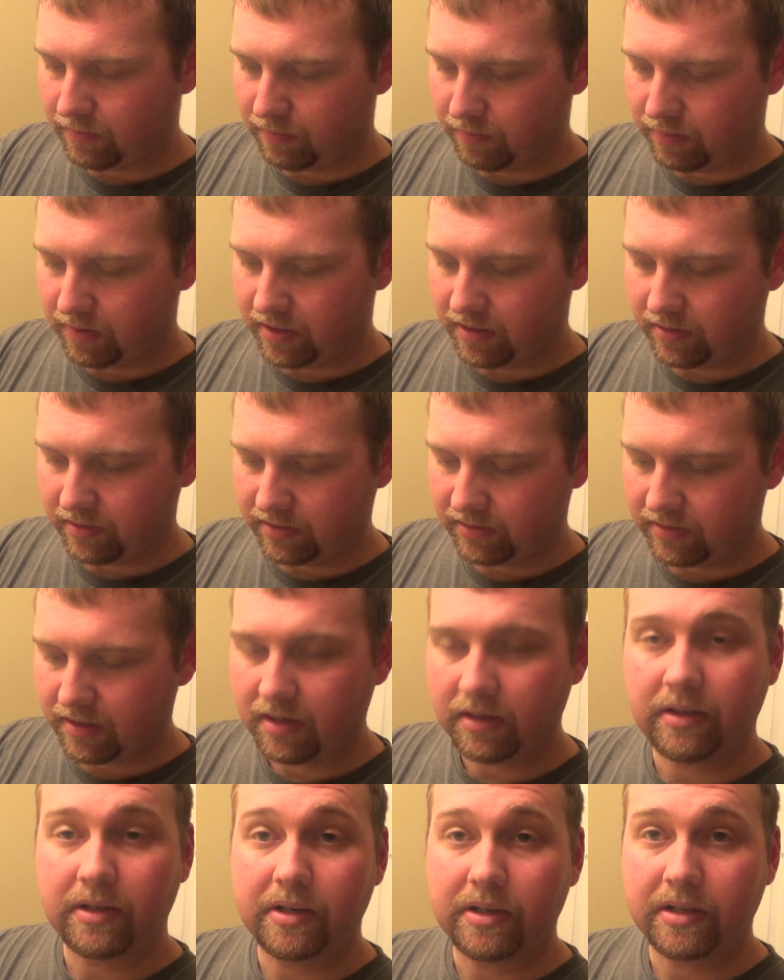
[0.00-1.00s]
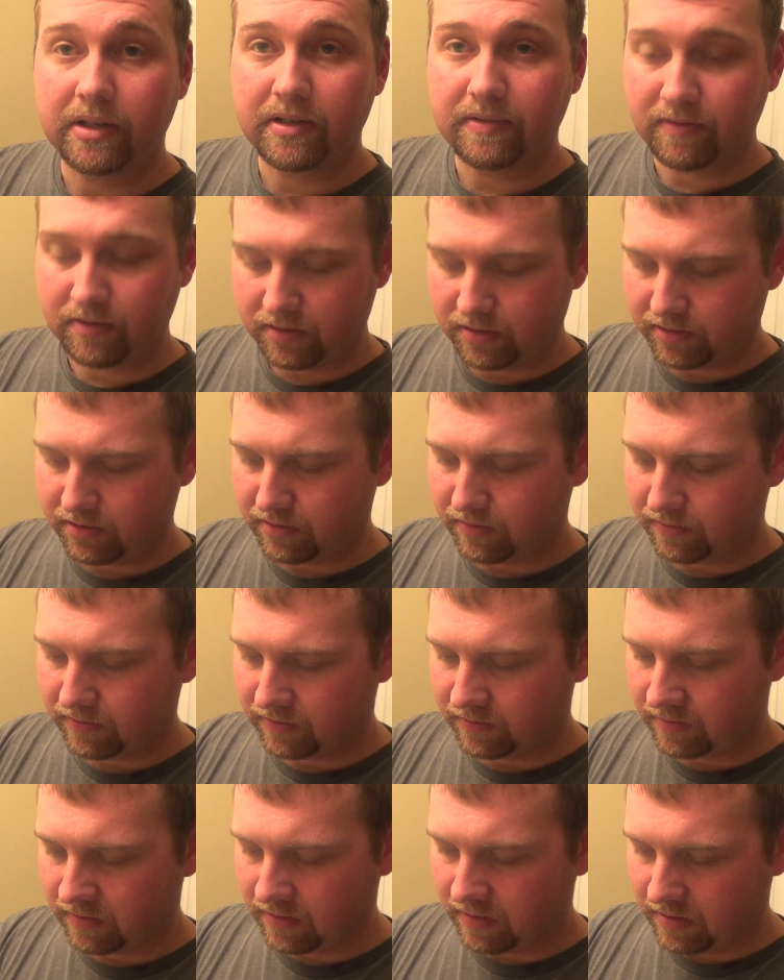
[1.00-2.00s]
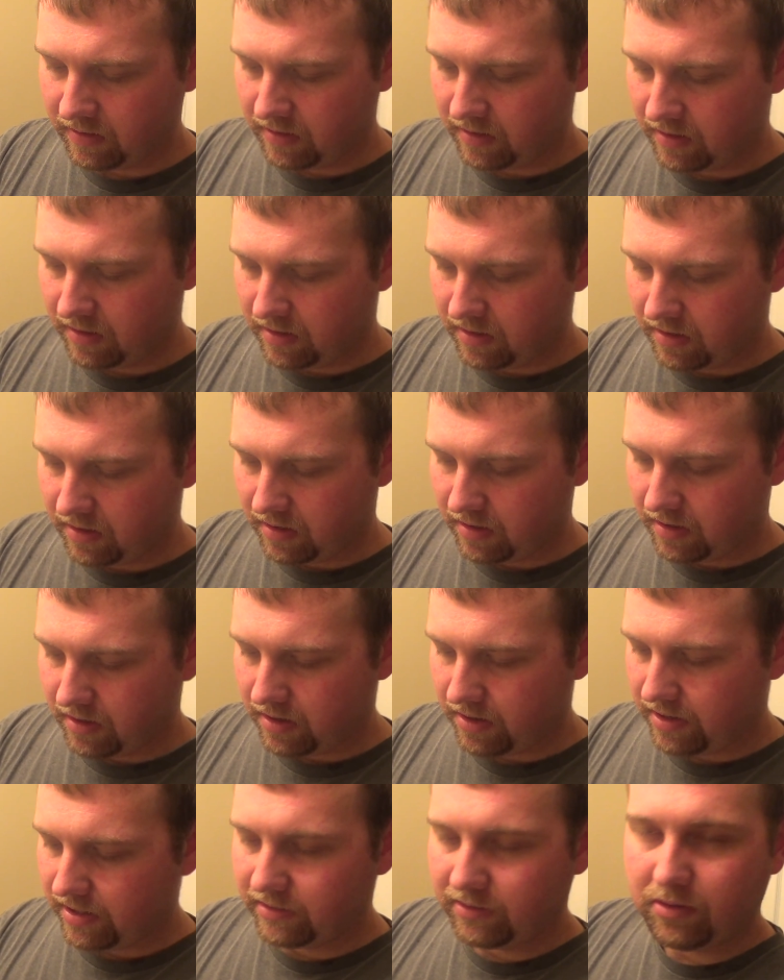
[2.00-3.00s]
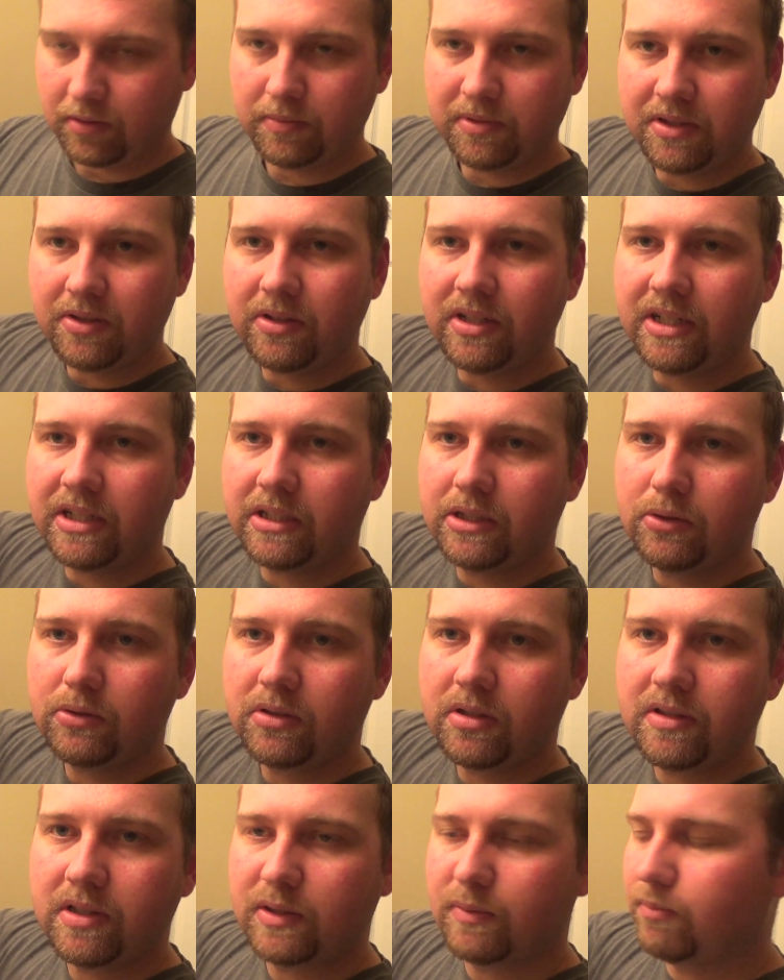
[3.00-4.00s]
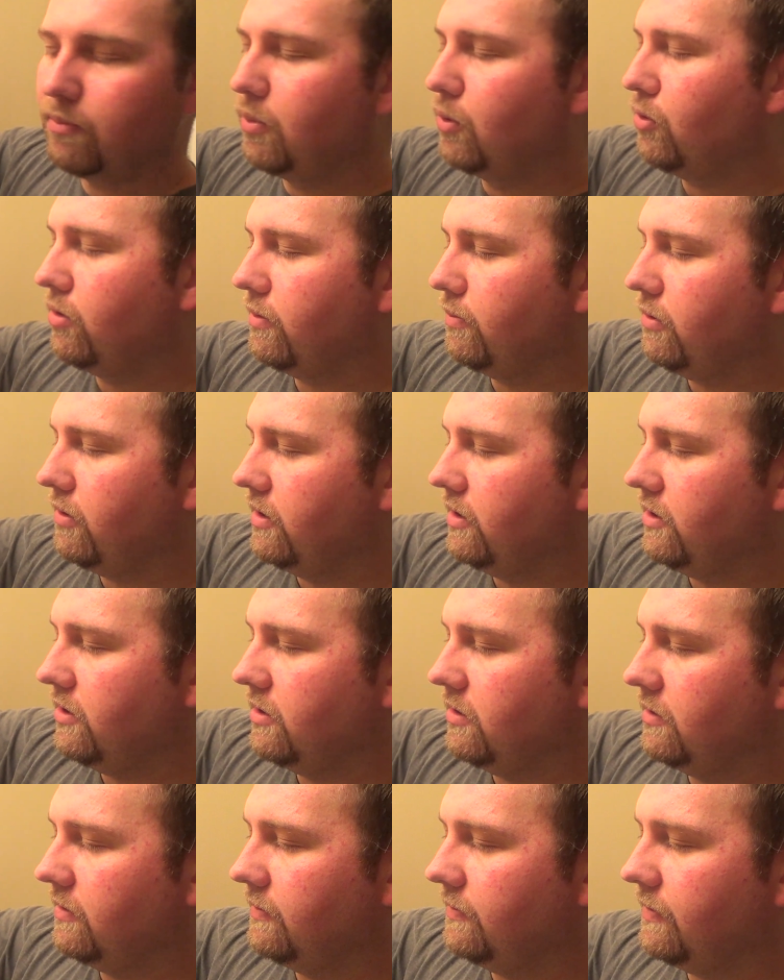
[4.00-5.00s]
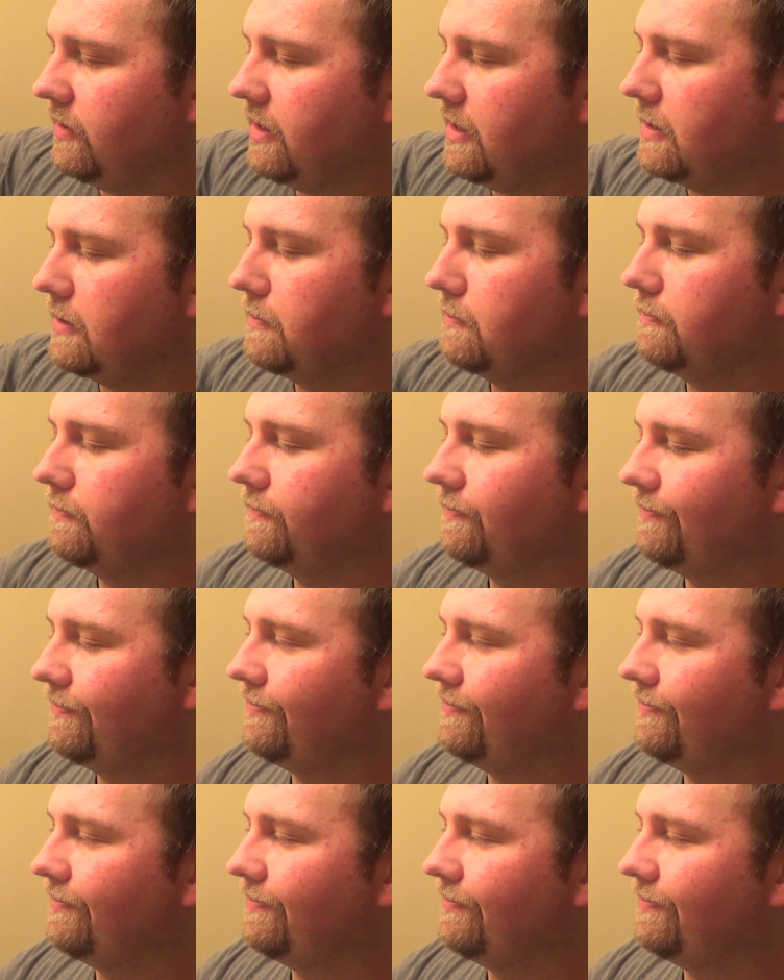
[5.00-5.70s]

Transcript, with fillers: But let's not get ahead of ourselves. Alright, so I'm still getting used to this boar brush. Um,